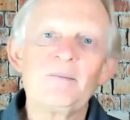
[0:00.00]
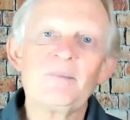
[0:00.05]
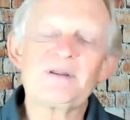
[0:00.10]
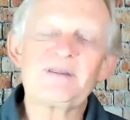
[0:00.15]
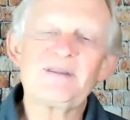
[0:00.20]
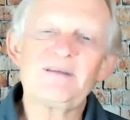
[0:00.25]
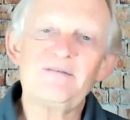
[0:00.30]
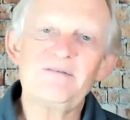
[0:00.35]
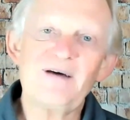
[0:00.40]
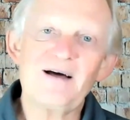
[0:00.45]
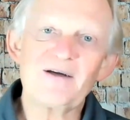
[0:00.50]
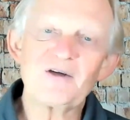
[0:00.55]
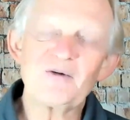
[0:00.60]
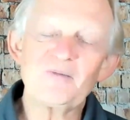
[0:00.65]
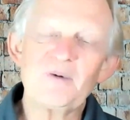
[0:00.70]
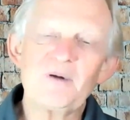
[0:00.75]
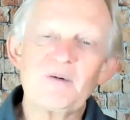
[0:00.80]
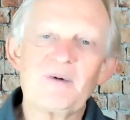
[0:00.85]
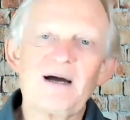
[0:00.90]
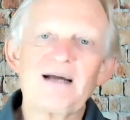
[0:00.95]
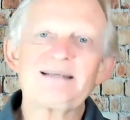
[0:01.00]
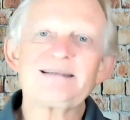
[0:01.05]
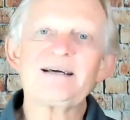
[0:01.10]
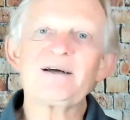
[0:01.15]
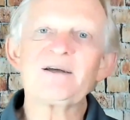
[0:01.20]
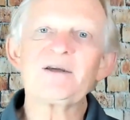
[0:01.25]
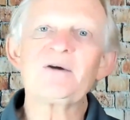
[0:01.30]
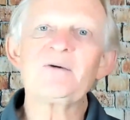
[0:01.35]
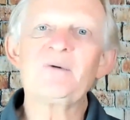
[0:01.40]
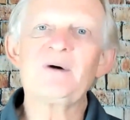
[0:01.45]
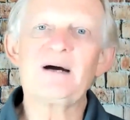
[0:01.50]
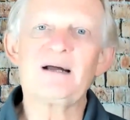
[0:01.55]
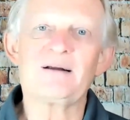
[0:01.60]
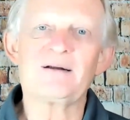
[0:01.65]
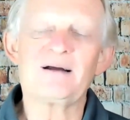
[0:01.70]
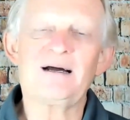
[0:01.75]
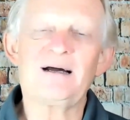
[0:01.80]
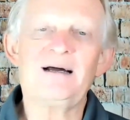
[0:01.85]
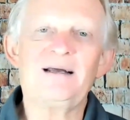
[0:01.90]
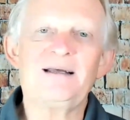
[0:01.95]
But the value people, I tell you what,
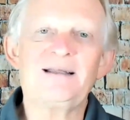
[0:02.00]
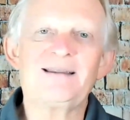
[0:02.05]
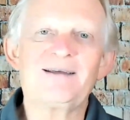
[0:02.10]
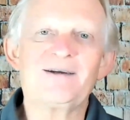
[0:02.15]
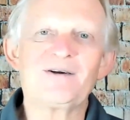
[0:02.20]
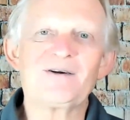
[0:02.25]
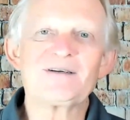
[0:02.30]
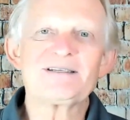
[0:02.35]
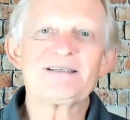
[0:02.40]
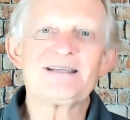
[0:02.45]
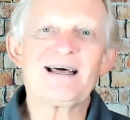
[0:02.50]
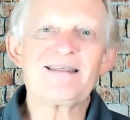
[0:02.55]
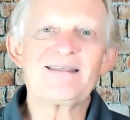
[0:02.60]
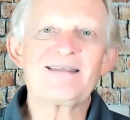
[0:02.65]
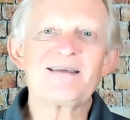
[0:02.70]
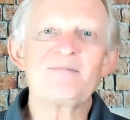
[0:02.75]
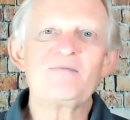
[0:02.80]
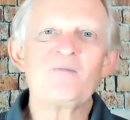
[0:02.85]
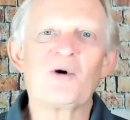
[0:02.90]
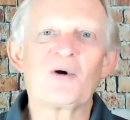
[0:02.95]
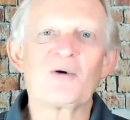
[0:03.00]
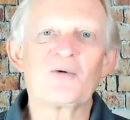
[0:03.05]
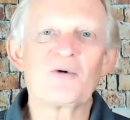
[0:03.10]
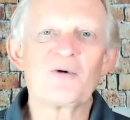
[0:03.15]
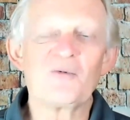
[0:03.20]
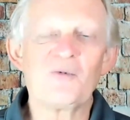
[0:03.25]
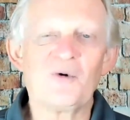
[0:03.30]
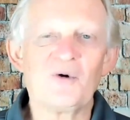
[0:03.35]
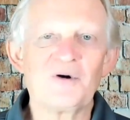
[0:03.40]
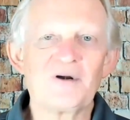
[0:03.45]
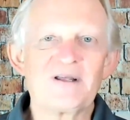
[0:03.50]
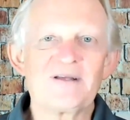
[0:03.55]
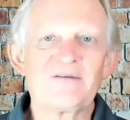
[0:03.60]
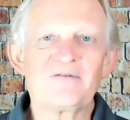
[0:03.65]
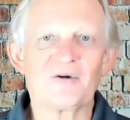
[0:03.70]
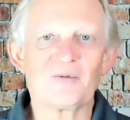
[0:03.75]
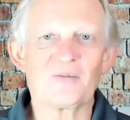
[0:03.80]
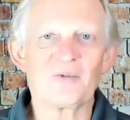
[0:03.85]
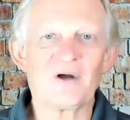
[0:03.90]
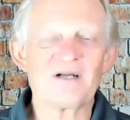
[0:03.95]
there is nothing more rewarding
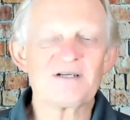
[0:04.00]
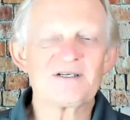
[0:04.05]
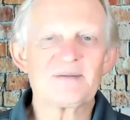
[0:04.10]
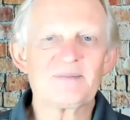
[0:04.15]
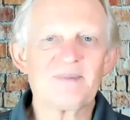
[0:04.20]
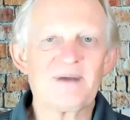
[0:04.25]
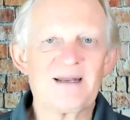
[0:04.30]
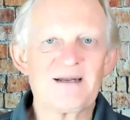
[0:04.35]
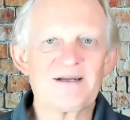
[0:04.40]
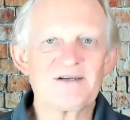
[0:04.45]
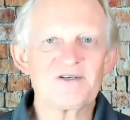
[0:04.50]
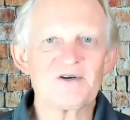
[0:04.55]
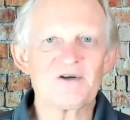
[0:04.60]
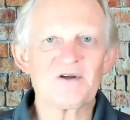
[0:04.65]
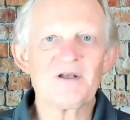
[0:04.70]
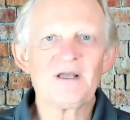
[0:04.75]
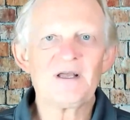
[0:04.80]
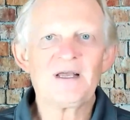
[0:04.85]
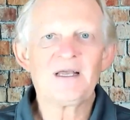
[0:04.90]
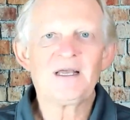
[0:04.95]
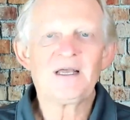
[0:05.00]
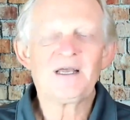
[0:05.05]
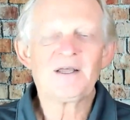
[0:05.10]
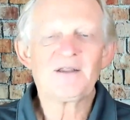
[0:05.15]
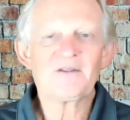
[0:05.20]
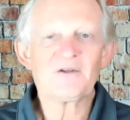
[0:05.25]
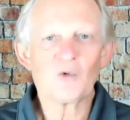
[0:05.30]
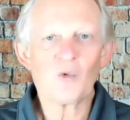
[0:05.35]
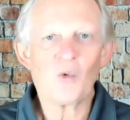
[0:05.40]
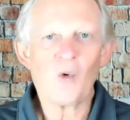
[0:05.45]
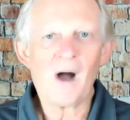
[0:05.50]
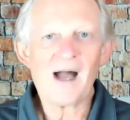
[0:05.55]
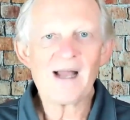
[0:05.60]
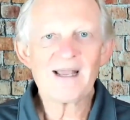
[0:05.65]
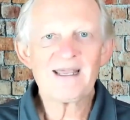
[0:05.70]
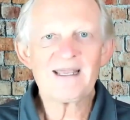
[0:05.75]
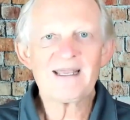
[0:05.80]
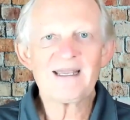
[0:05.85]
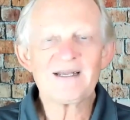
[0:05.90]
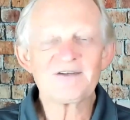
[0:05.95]
for a project manager than
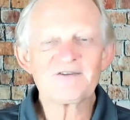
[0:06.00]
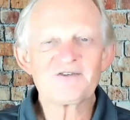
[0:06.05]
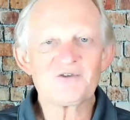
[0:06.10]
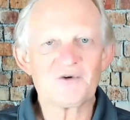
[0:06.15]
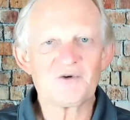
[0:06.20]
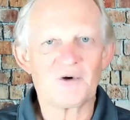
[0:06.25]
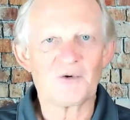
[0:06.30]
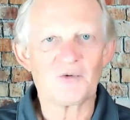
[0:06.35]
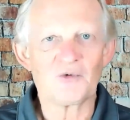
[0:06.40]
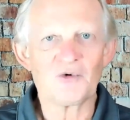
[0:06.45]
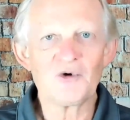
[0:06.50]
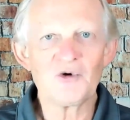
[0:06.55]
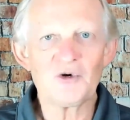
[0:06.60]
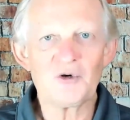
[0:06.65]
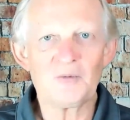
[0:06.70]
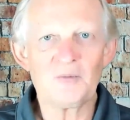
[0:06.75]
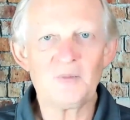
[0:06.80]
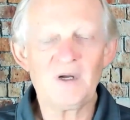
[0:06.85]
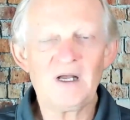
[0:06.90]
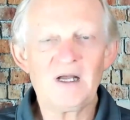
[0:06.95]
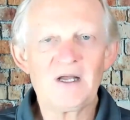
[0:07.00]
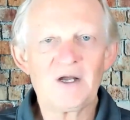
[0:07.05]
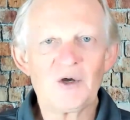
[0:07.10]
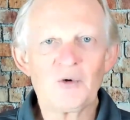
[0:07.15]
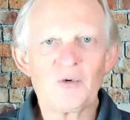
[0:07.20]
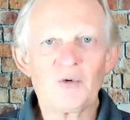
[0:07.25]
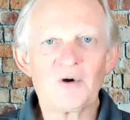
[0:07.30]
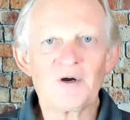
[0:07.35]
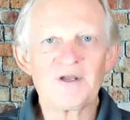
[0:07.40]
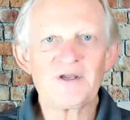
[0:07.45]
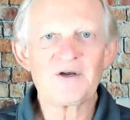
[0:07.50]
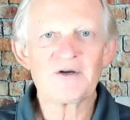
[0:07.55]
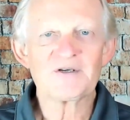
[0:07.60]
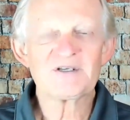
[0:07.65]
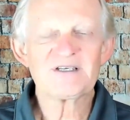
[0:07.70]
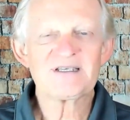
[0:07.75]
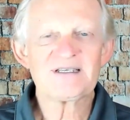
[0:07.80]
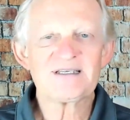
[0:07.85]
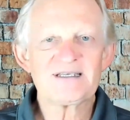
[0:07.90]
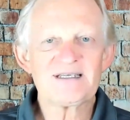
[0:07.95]
walking into a room where you're
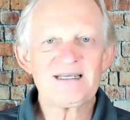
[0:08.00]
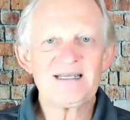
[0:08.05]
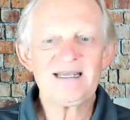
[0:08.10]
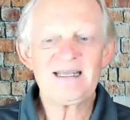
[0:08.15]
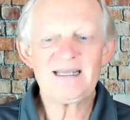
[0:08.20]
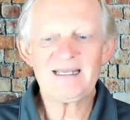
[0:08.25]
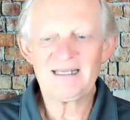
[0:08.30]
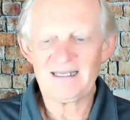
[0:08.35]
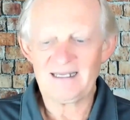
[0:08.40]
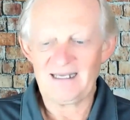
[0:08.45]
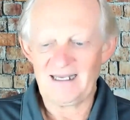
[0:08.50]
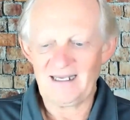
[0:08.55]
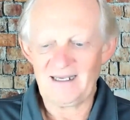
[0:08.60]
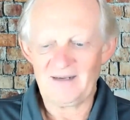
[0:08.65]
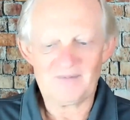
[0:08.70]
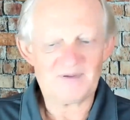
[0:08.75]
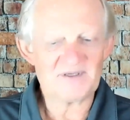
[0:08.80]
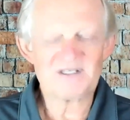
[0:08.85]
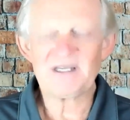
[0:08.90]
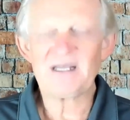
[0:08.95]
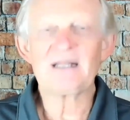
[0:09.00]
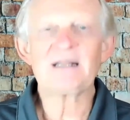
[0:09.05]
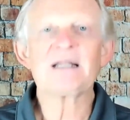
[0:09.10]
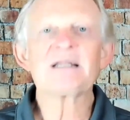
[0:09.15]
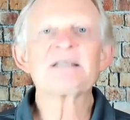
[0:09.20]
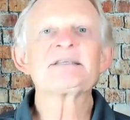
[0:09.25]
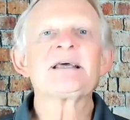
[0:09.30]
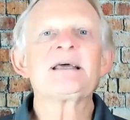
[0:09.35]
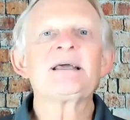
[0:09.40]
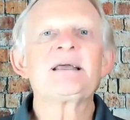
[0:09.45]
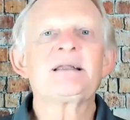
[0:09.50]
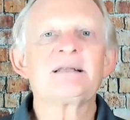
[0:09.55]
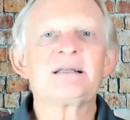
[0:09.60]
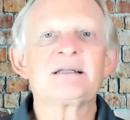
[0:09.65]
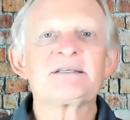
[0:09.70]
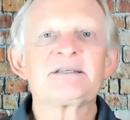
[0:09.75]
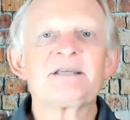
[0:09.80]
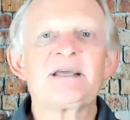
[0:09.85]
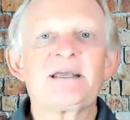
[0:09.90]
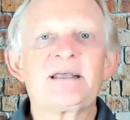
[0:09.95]
seeing let's
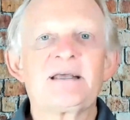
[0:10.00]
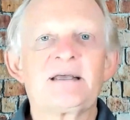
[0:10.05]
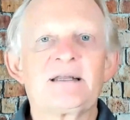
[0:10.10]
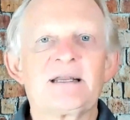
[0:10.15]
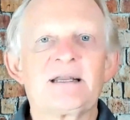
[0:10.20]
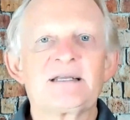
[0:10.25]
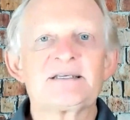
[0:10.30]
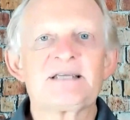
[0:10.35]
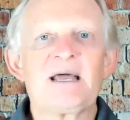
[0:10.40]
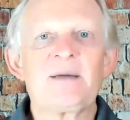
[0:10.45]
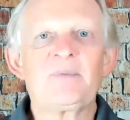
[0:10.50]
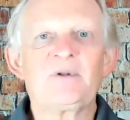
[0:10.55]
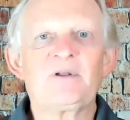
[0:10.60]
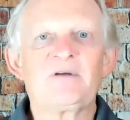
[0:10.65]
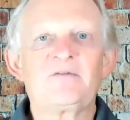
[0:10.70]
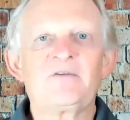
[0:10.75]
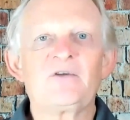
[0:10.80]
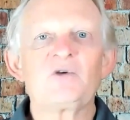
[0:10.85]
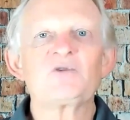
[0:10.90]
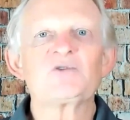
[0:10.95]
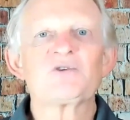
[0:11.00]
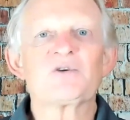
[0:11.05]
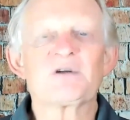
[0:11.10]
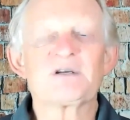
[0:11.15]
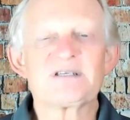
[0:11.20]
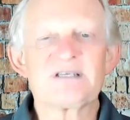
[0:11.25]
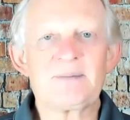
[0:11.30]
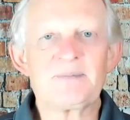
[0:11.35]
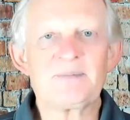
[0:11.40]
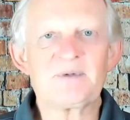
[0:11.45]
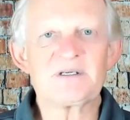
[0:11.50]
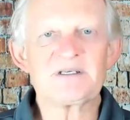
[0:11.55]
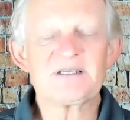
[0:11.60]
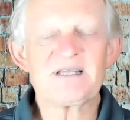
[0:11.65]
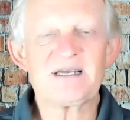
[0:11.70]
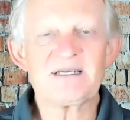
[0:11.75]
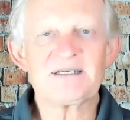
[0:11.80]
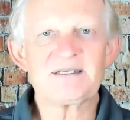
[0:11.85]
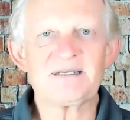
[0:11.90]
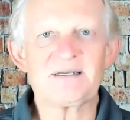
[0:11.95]
take an example of user acceptance
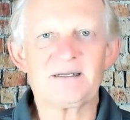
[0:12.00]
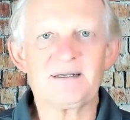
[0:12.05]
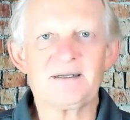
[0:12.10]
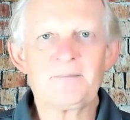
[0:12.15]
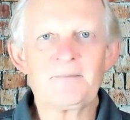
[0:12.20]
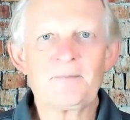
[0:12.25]
testing,